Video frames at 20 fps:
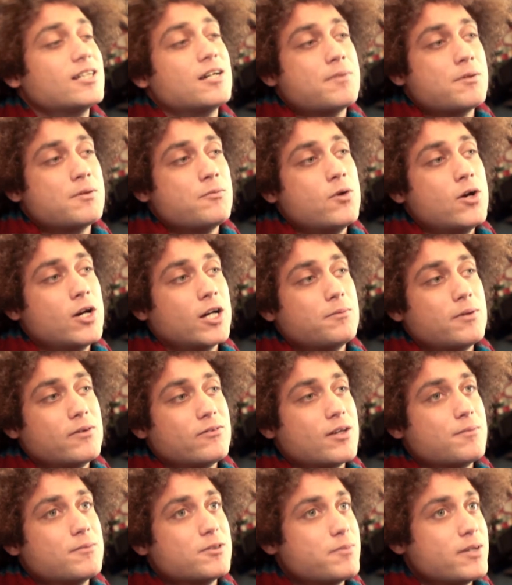I've been working
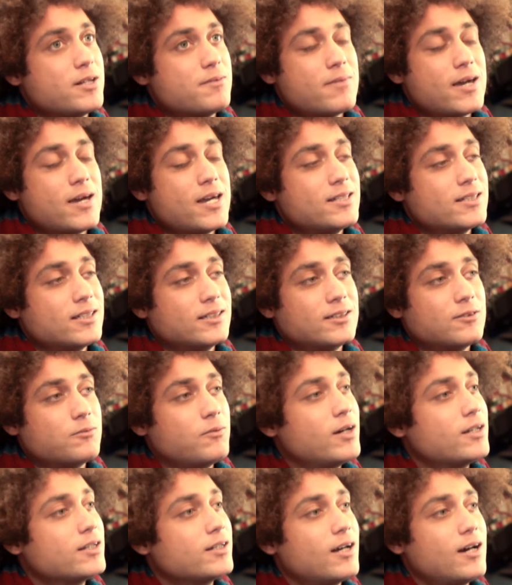with them has been amazing. So
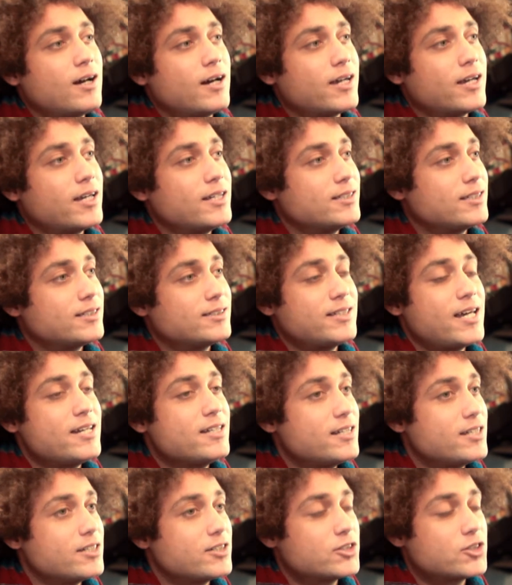one guy has
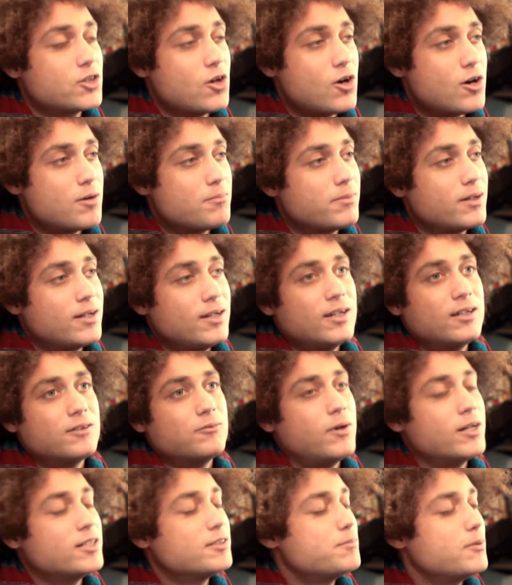extended his shop,
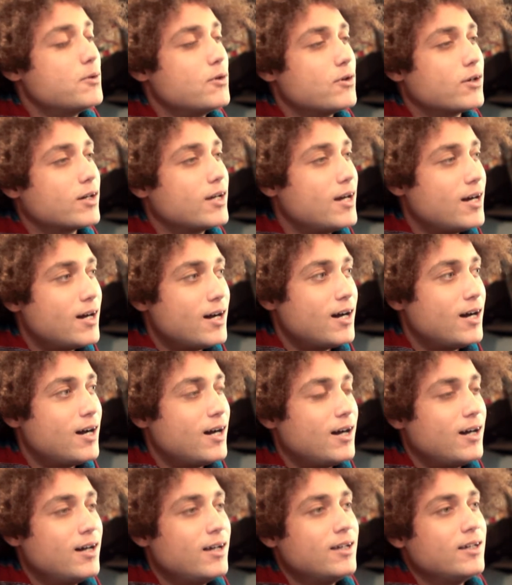one's bought a
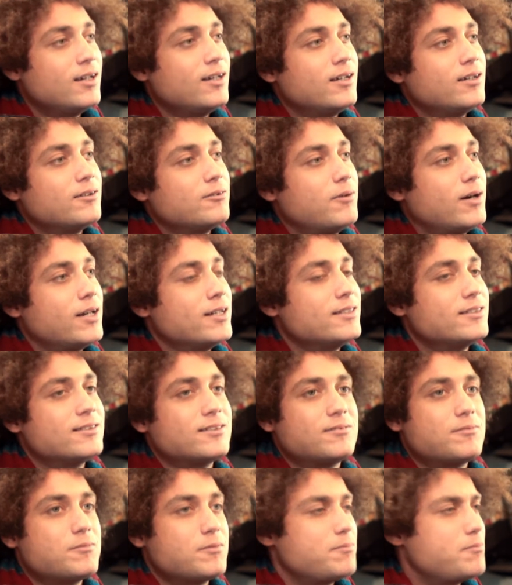car,
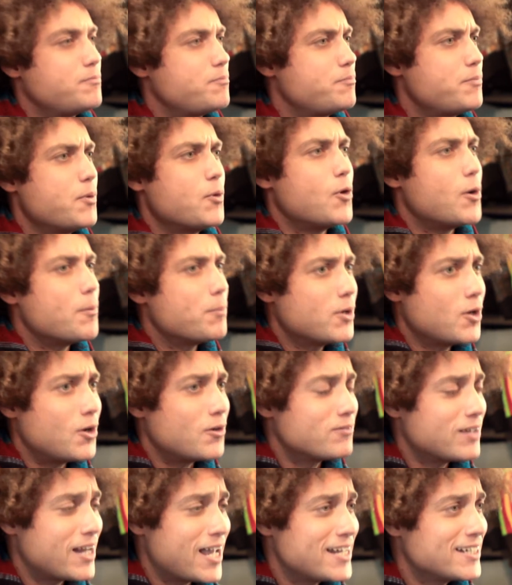one's bought a plot
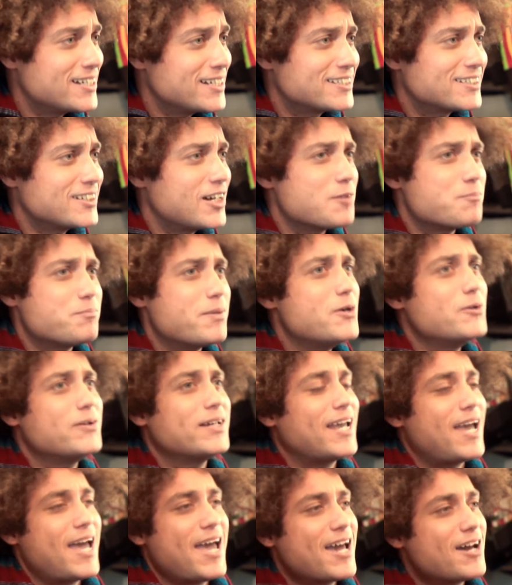of land and started
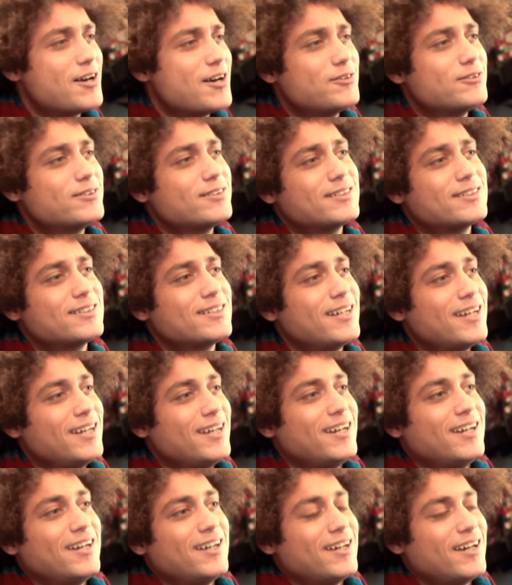building a house.
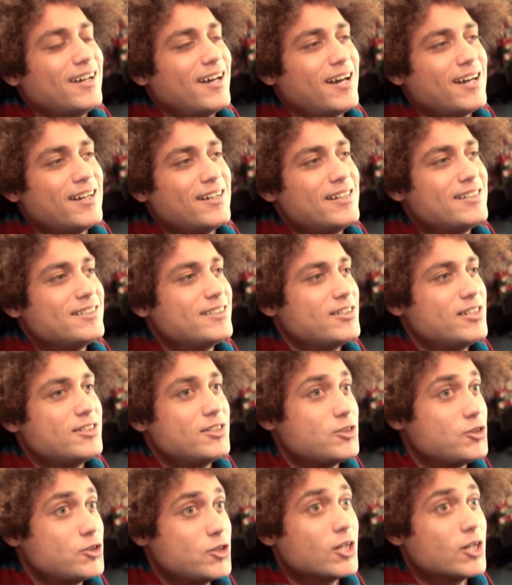And this
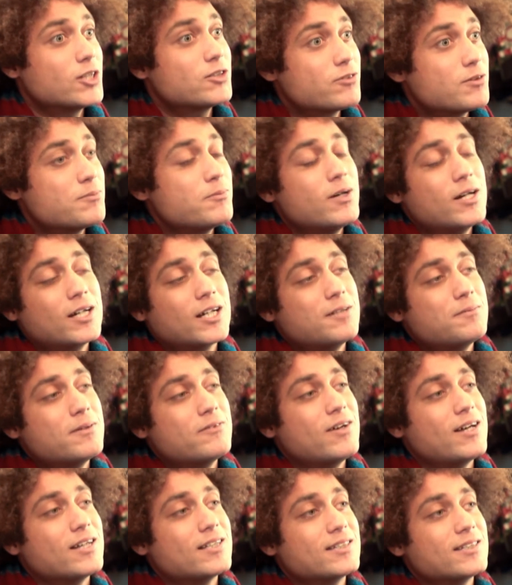this is just from working
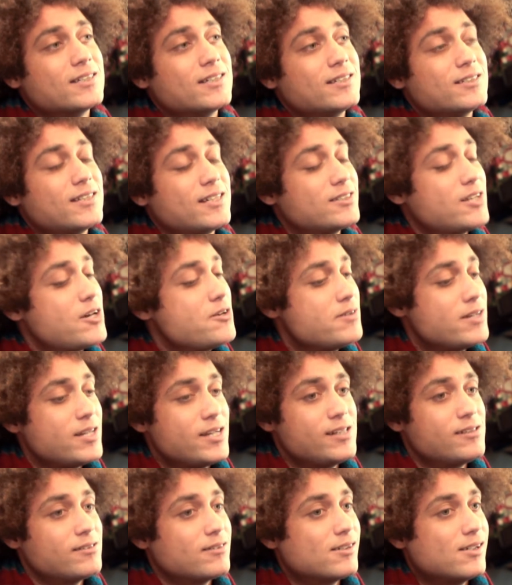with us, and it's it's
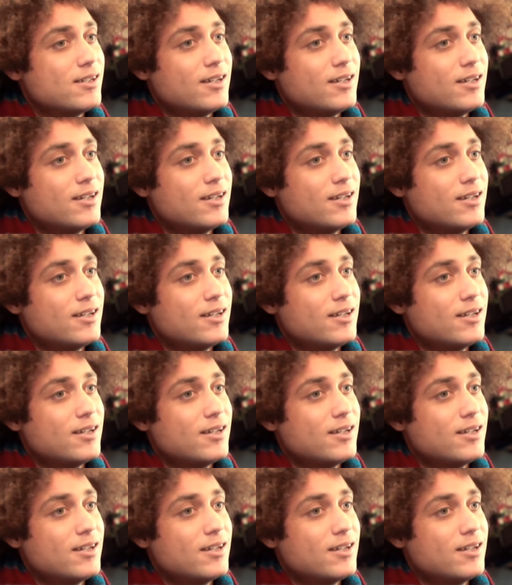only